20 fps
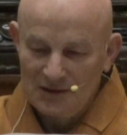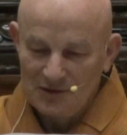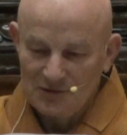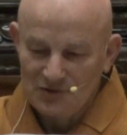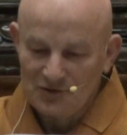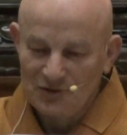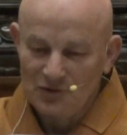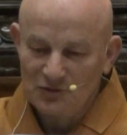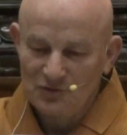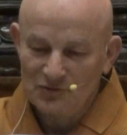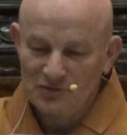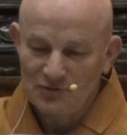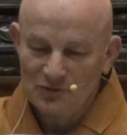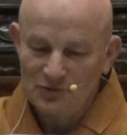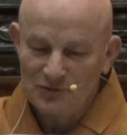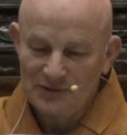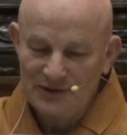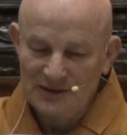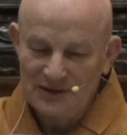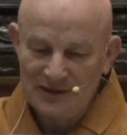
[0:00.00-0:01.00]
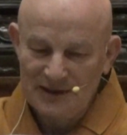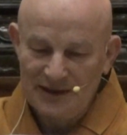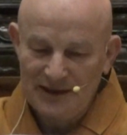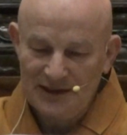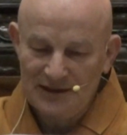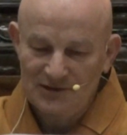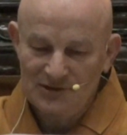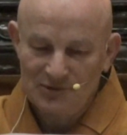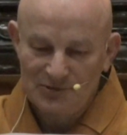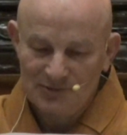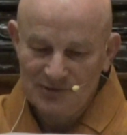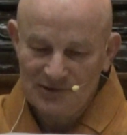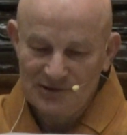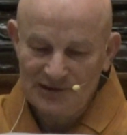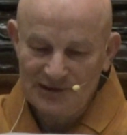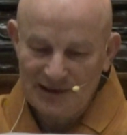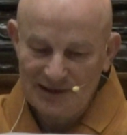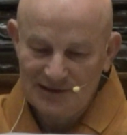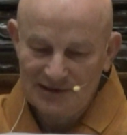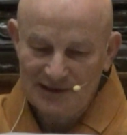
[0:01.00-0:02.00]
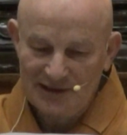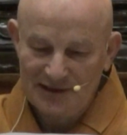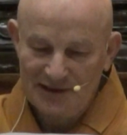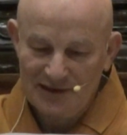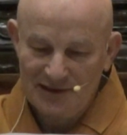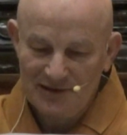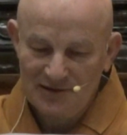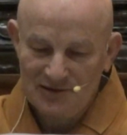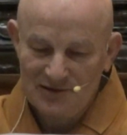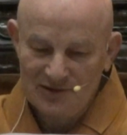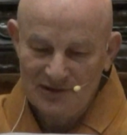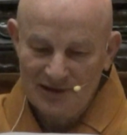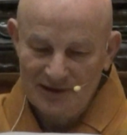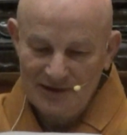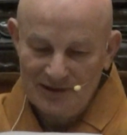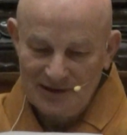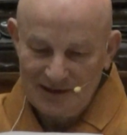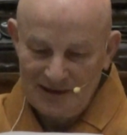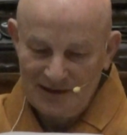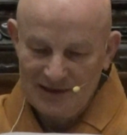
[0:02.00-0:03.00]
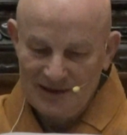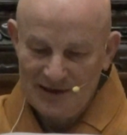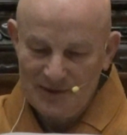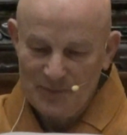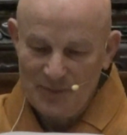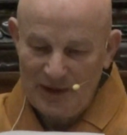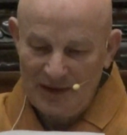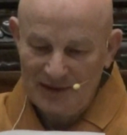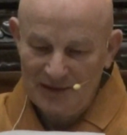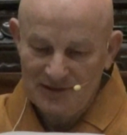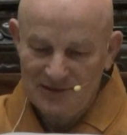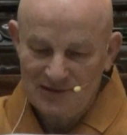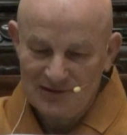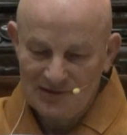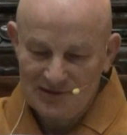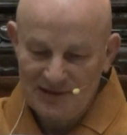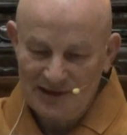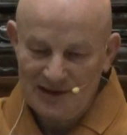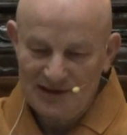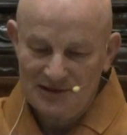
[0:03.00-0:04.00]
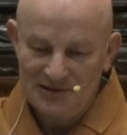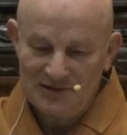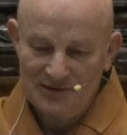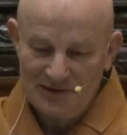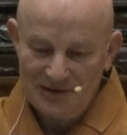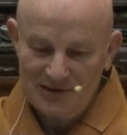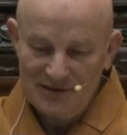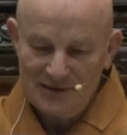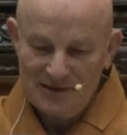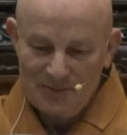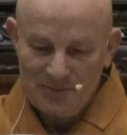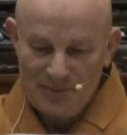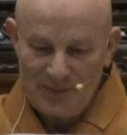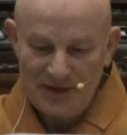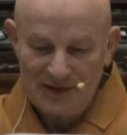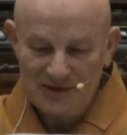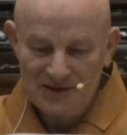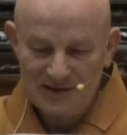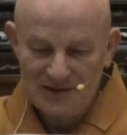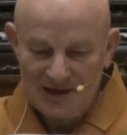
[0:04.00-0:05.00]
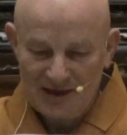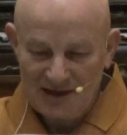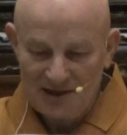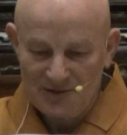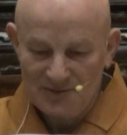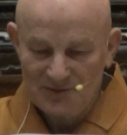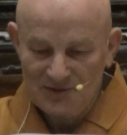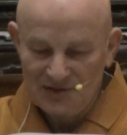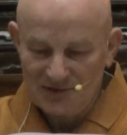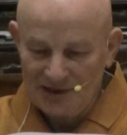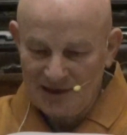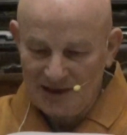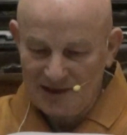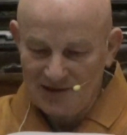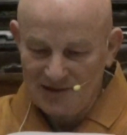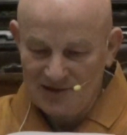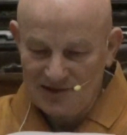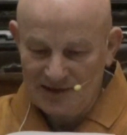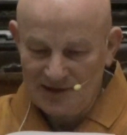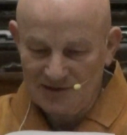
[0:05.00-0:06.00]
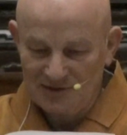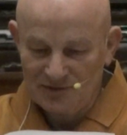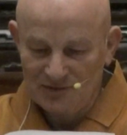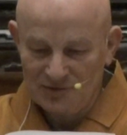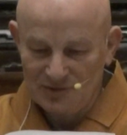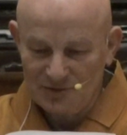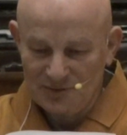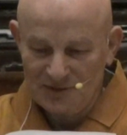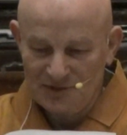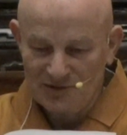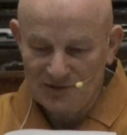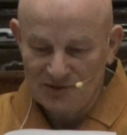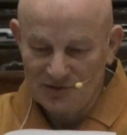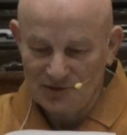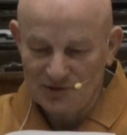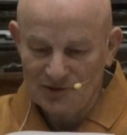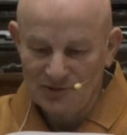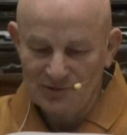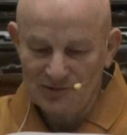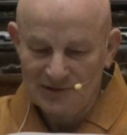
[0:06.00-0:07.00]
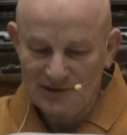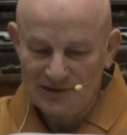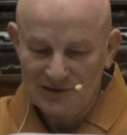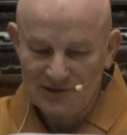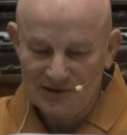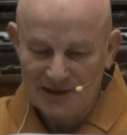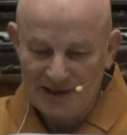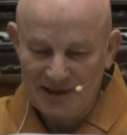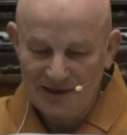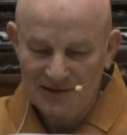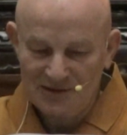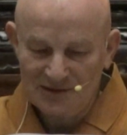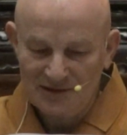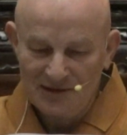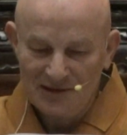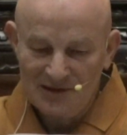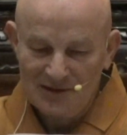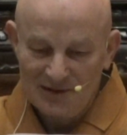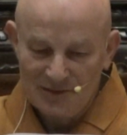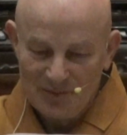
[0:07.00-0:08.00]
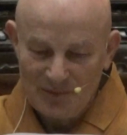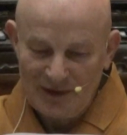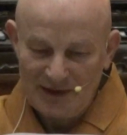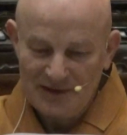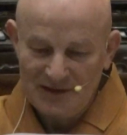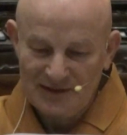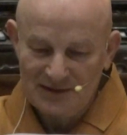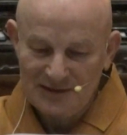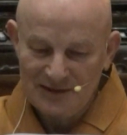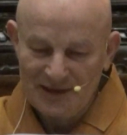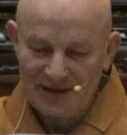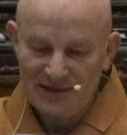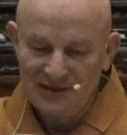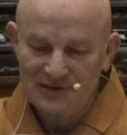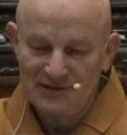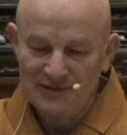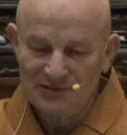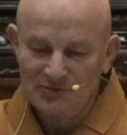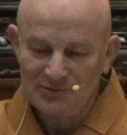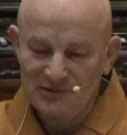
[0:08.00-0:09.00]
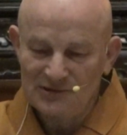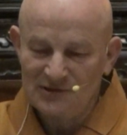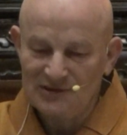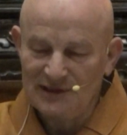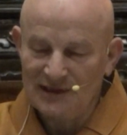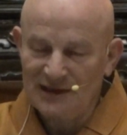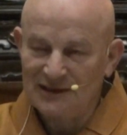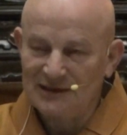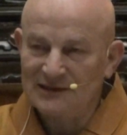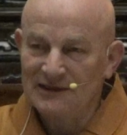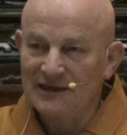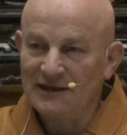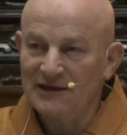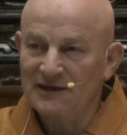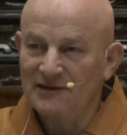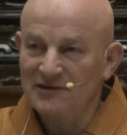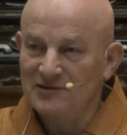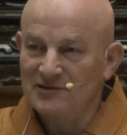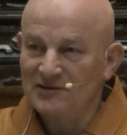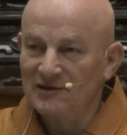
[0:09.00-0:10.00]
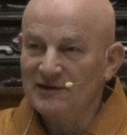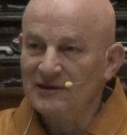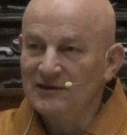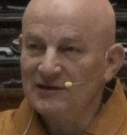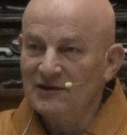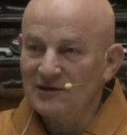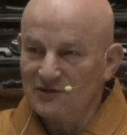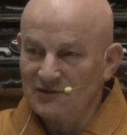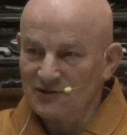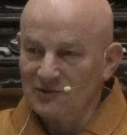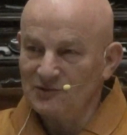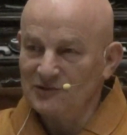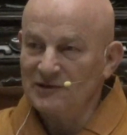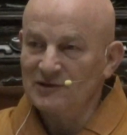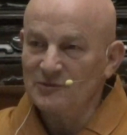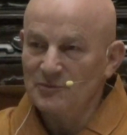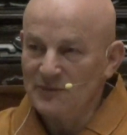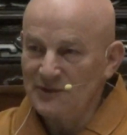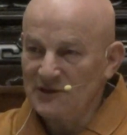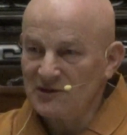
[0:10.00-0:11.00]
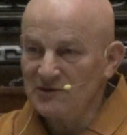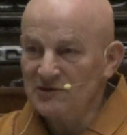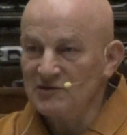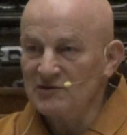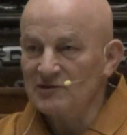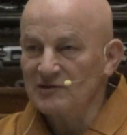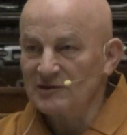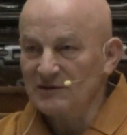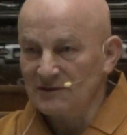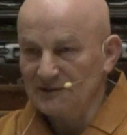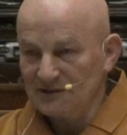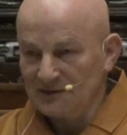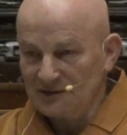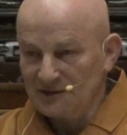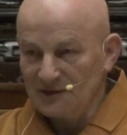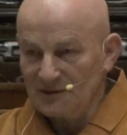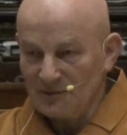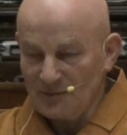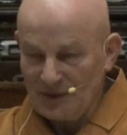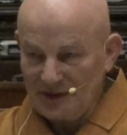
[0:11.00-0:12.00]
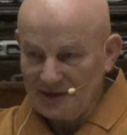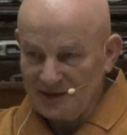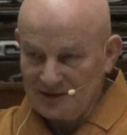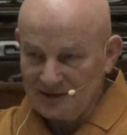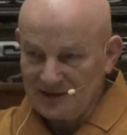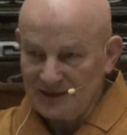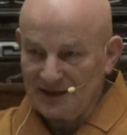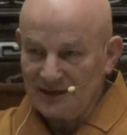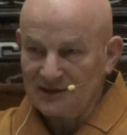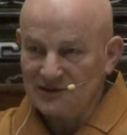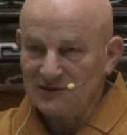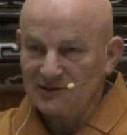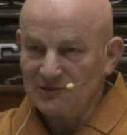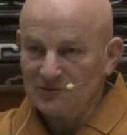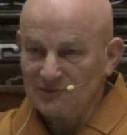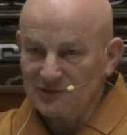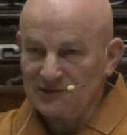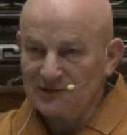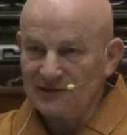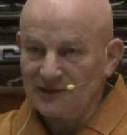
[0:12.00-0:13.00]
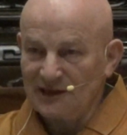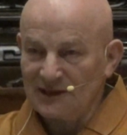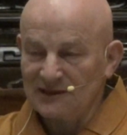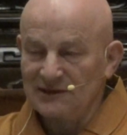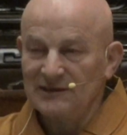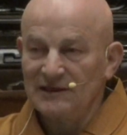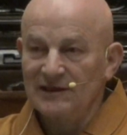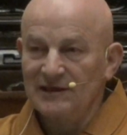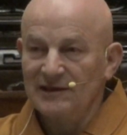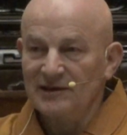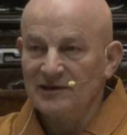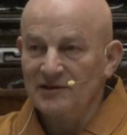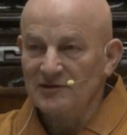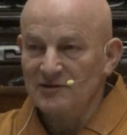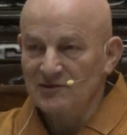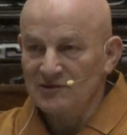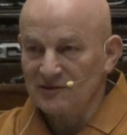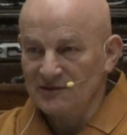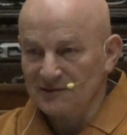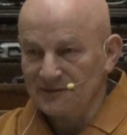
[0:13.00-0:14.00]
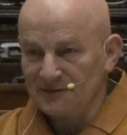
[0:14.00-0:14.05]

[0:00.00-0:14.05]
Those who engage with the aggregates and abide there many times are said to be thoroughly trained by engaging with the aggregates. So it means by engaging with the aggregates